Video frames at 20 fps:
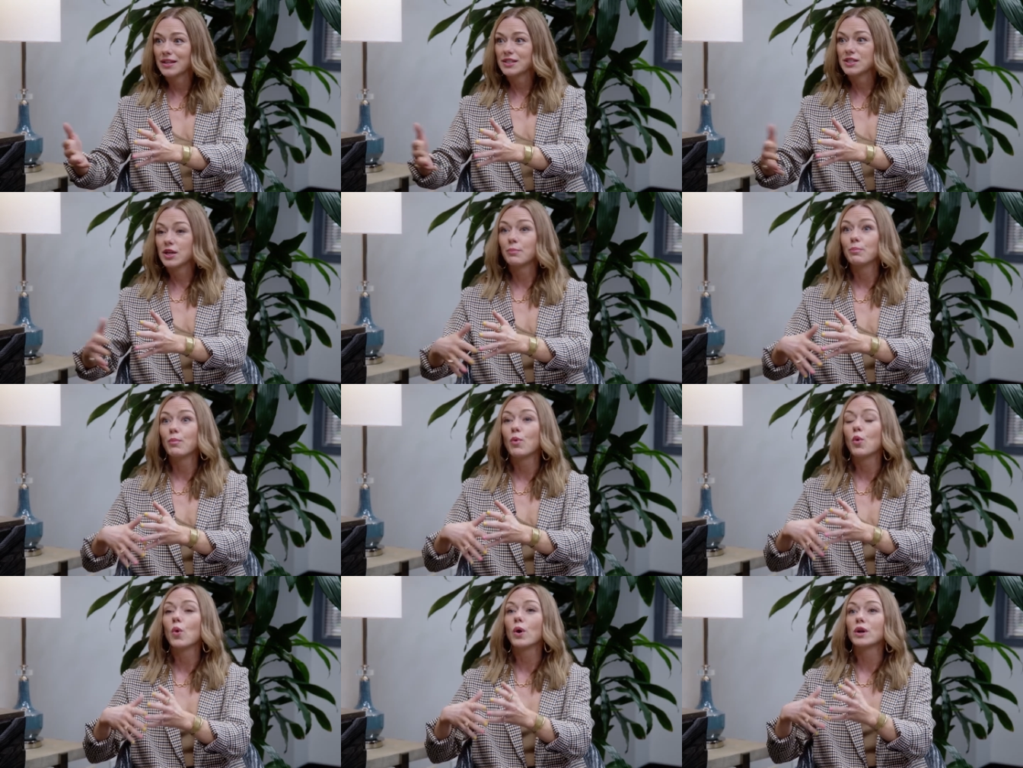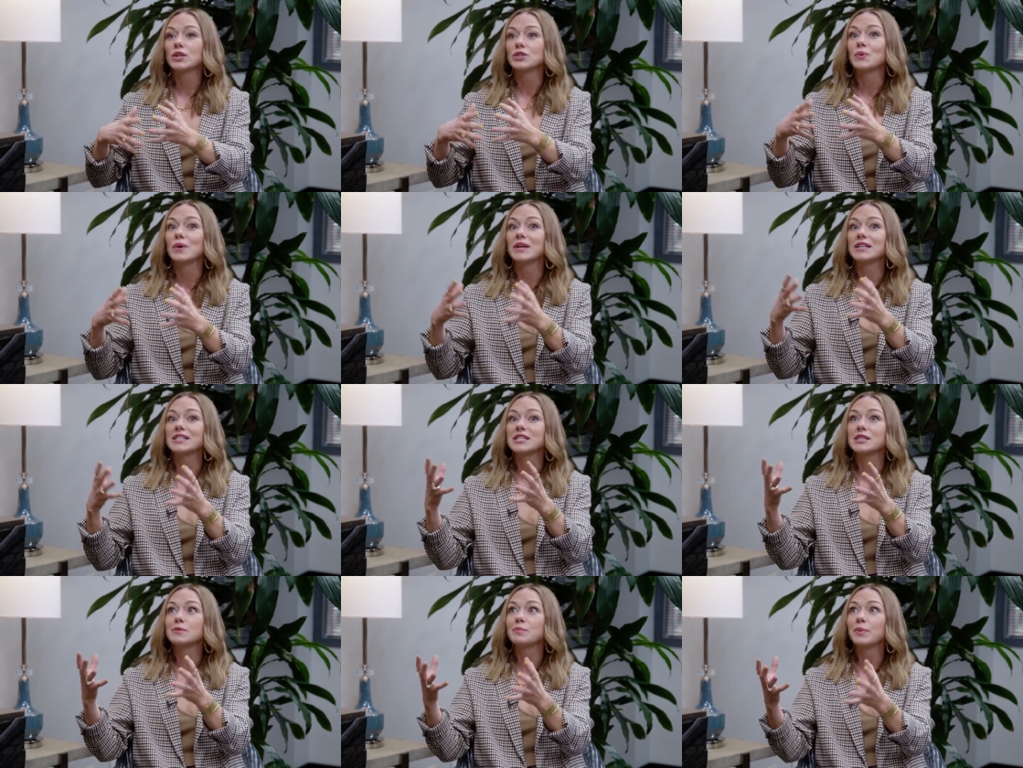to more, to
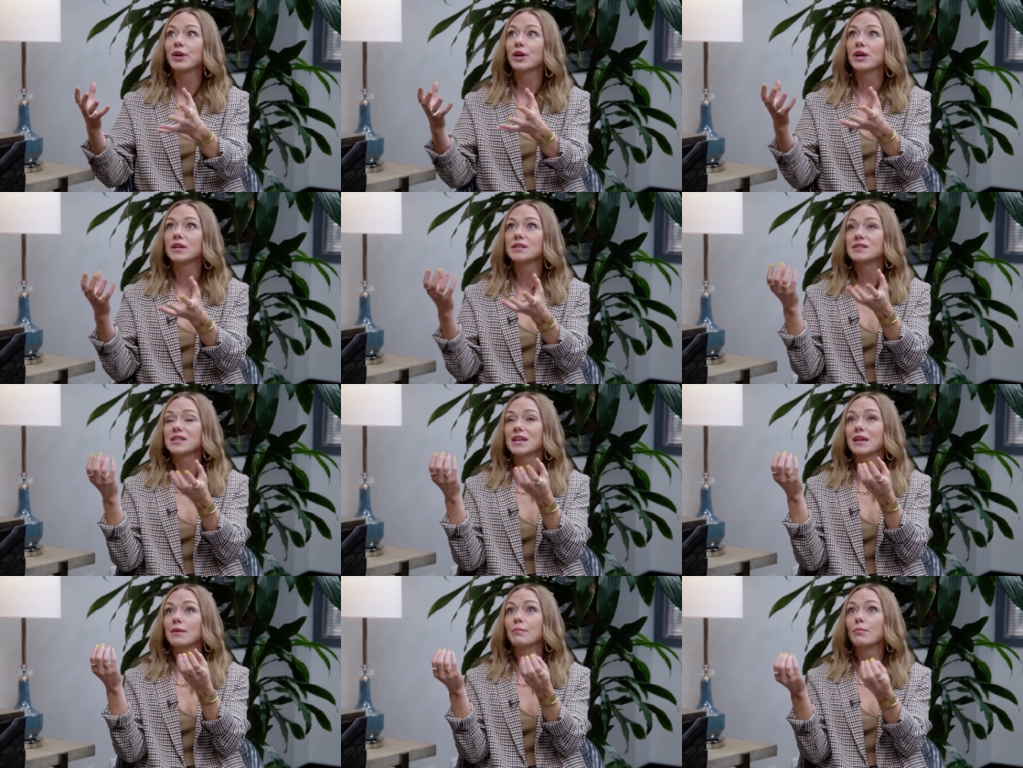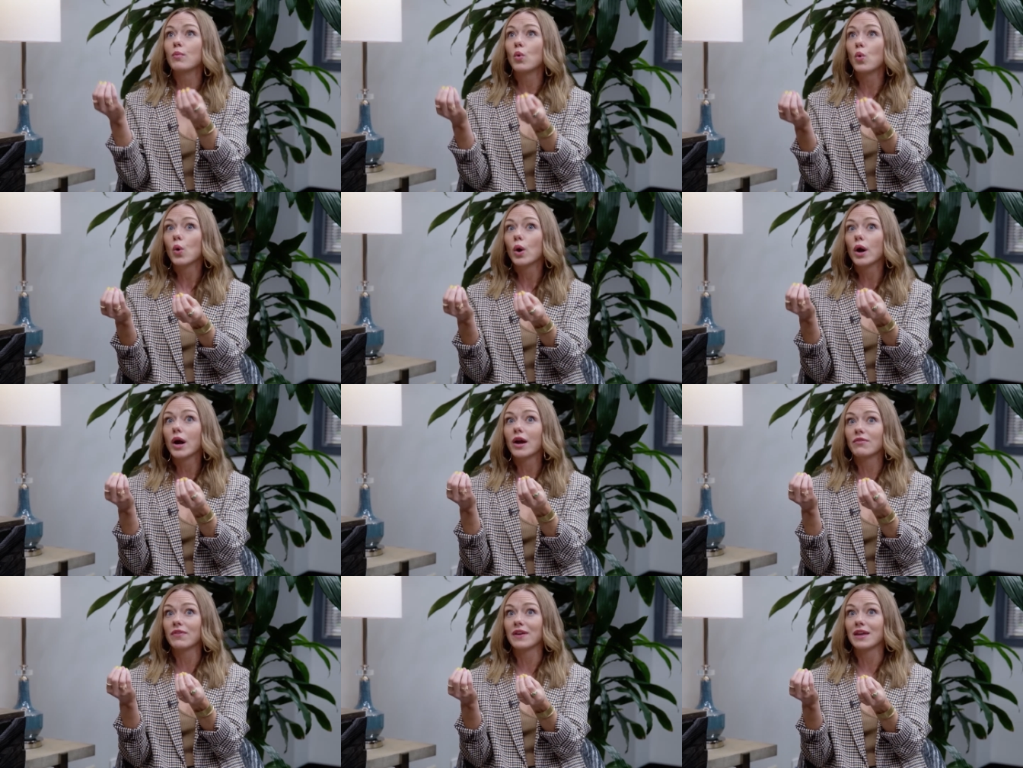experiencing
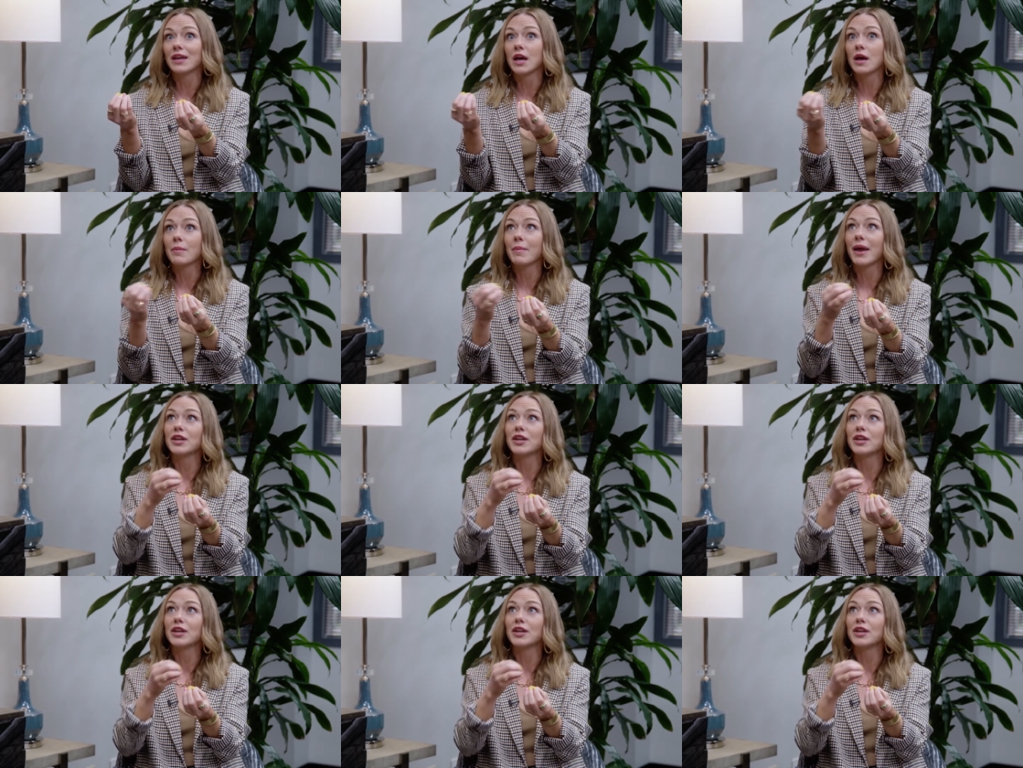more of him,